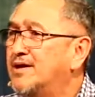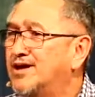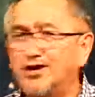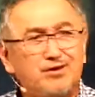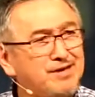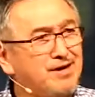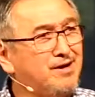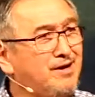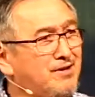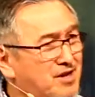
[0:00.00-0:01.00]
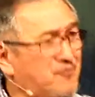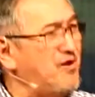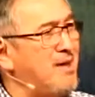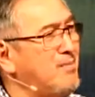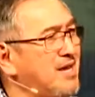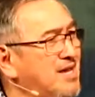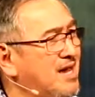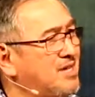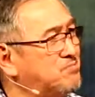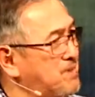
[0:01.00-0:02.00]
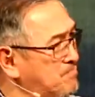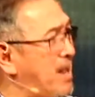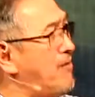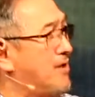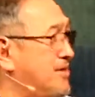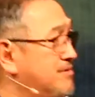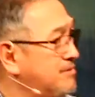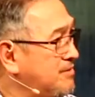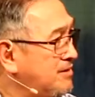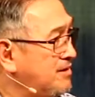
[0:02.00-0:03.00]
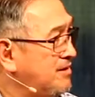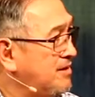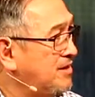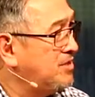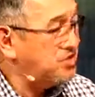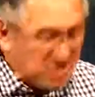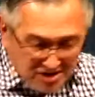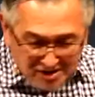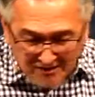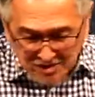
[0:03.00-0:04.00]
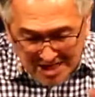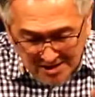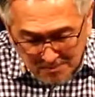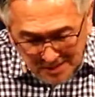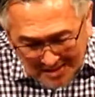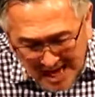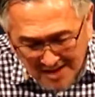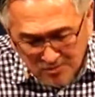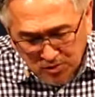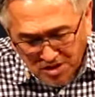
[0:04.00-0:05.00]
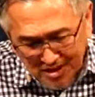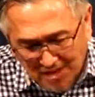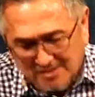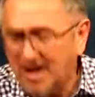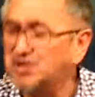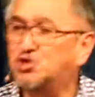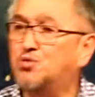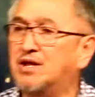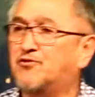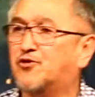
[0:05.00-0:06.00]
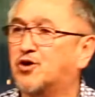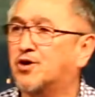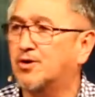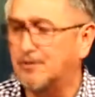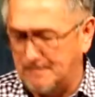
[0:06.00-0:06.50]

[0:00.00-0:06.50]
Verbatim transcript: you know, their, their family has been buried. And she could have stayed there, but that was not God's will for her.